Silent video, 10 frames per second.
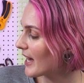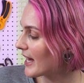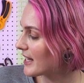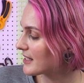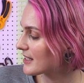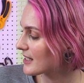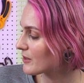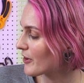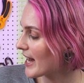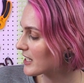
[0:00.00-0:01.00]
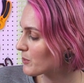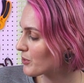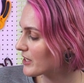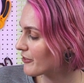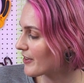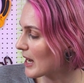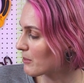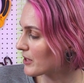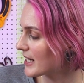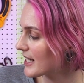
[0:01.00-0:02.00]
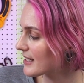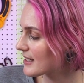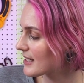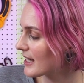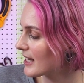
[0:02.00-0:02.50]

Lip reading: and it says wax print fabrics,